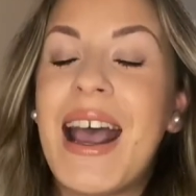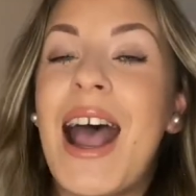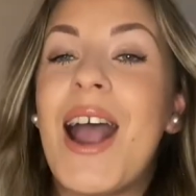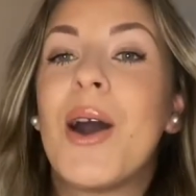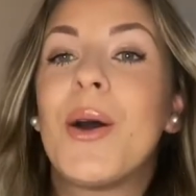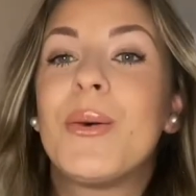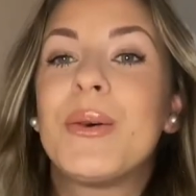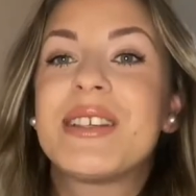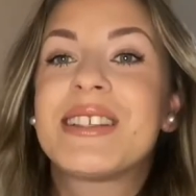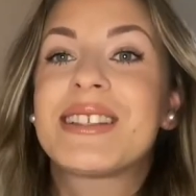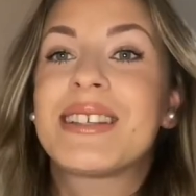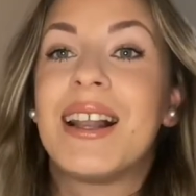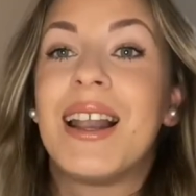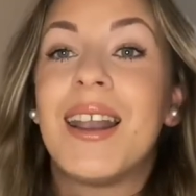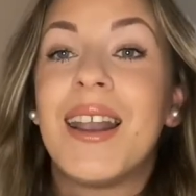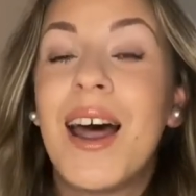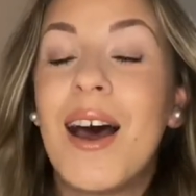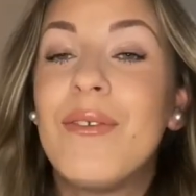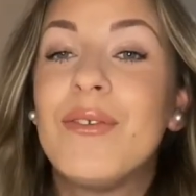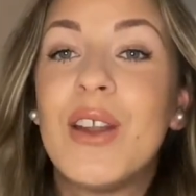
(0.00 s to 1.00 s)
I always
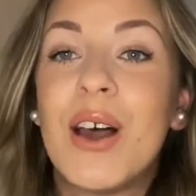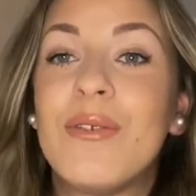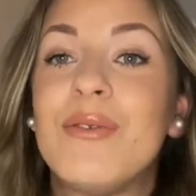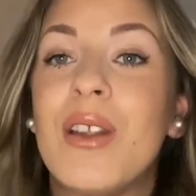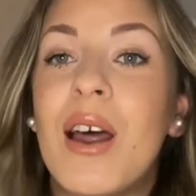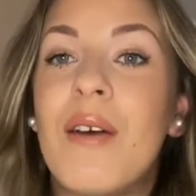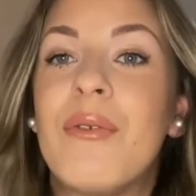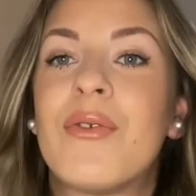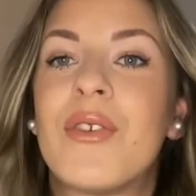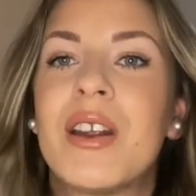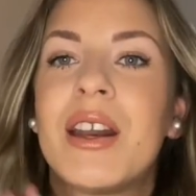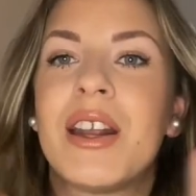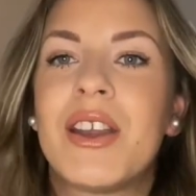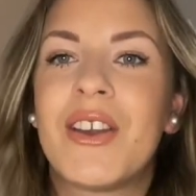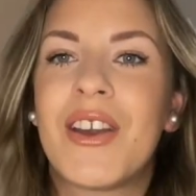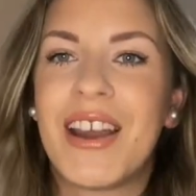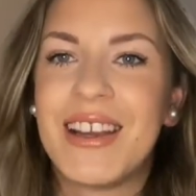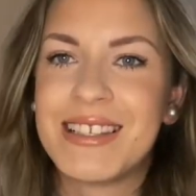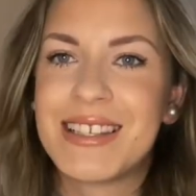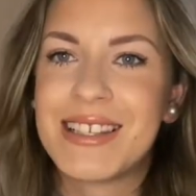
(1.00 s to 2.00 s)
love, love, love reading you
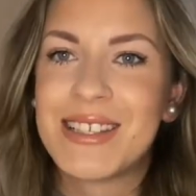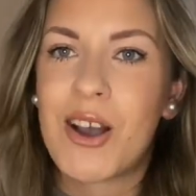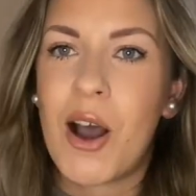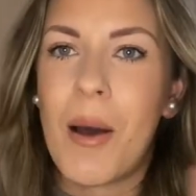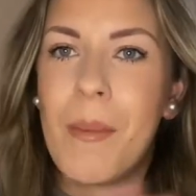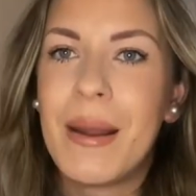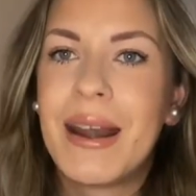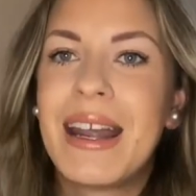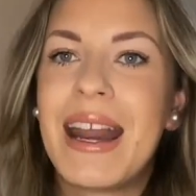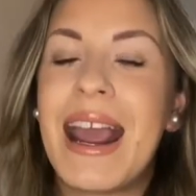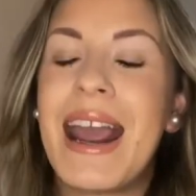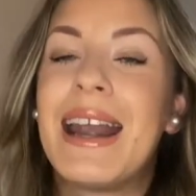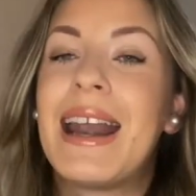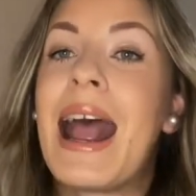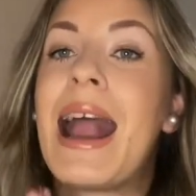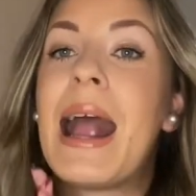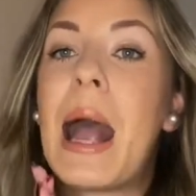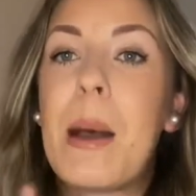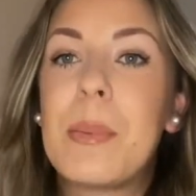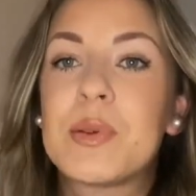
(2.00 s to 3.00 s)
guys' comment and
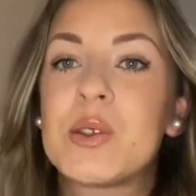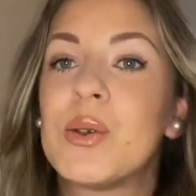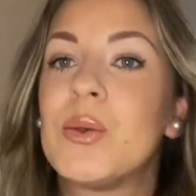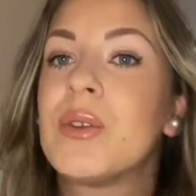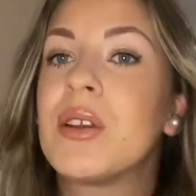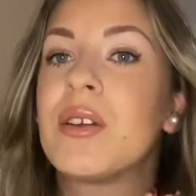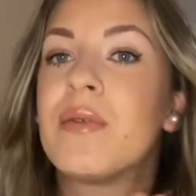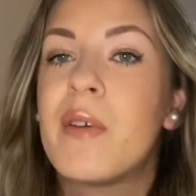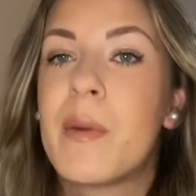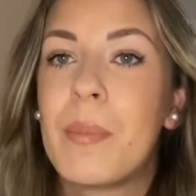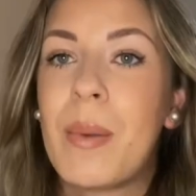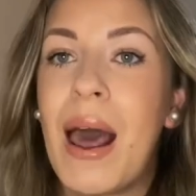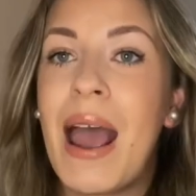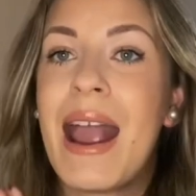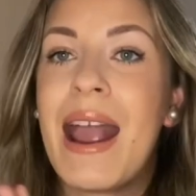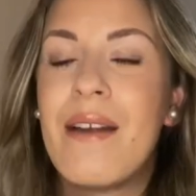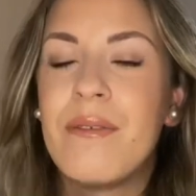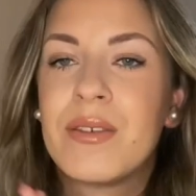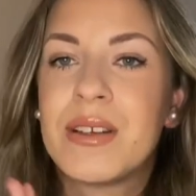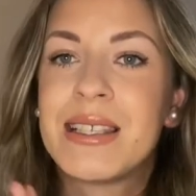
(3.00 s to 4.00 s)
I absolutely reply
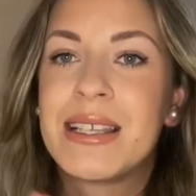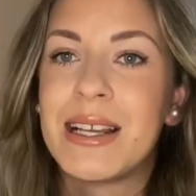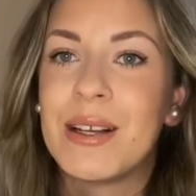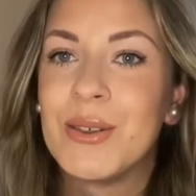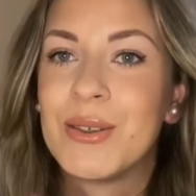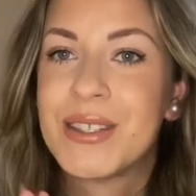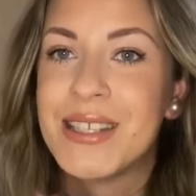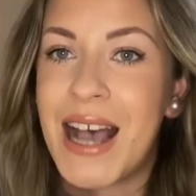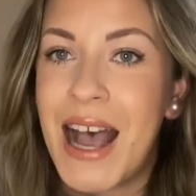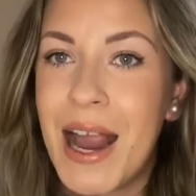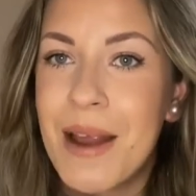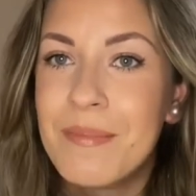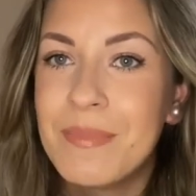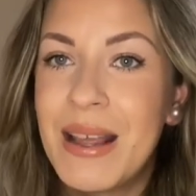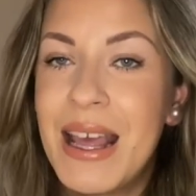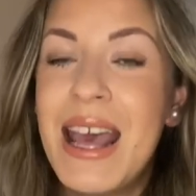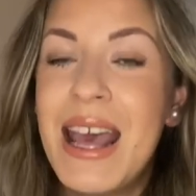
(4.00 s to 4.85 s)
every single time.